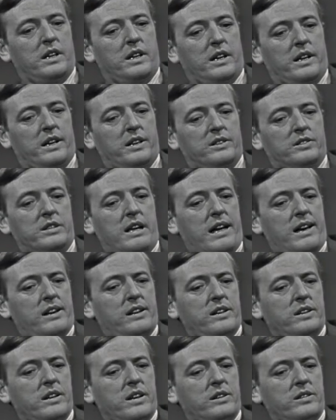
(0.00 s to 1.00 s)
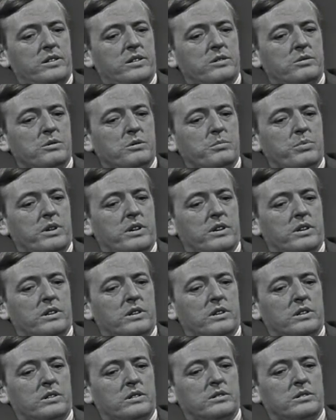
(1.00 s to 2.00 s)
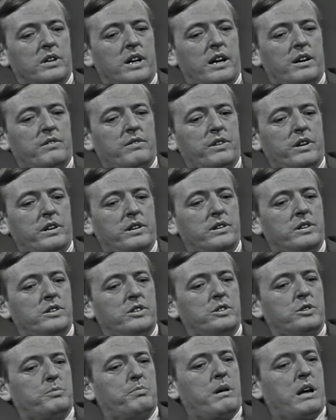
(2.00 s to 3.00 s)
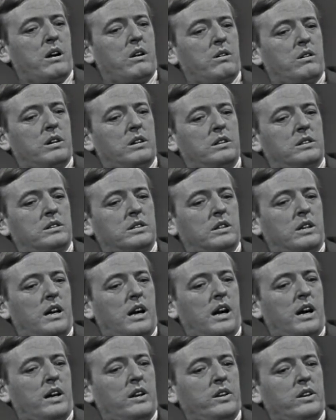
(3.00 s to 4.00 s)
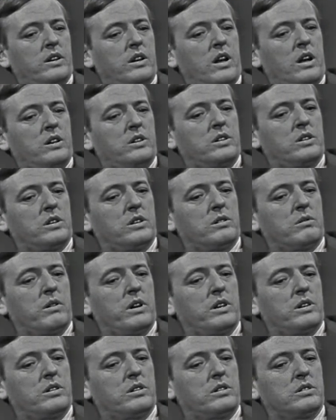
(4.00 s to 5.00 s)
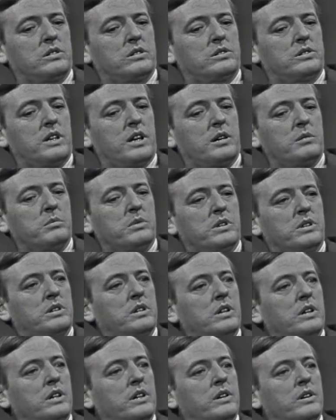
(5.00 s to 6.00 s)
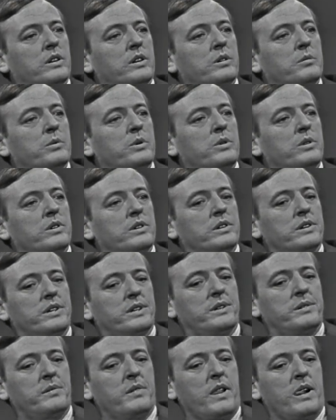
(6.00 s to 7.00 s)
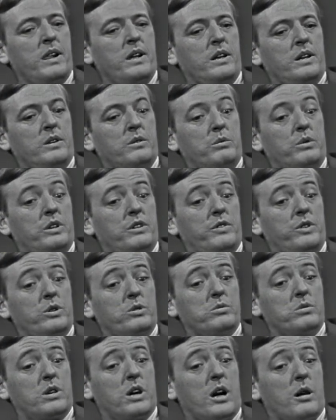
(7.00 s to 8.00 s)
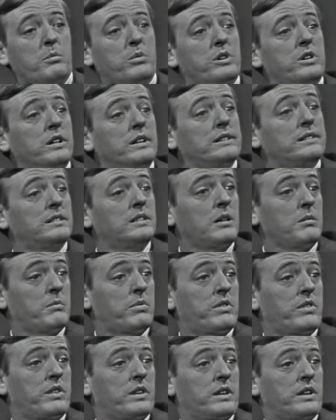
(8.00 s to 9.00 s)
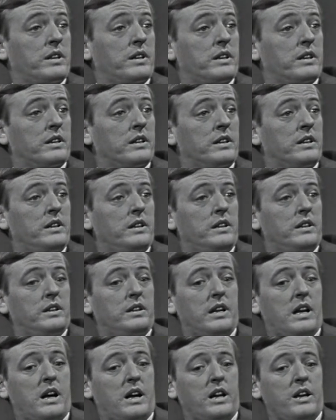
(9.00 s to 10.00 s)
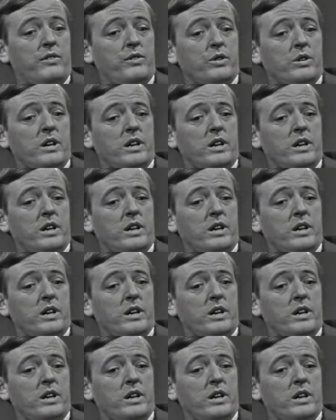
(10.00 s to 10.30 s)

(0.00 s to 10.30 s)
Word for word: exactly destined to appeal to every disparate uh, ideological and racial segment uh, in the community with a view to accomplishing something. Now, if you're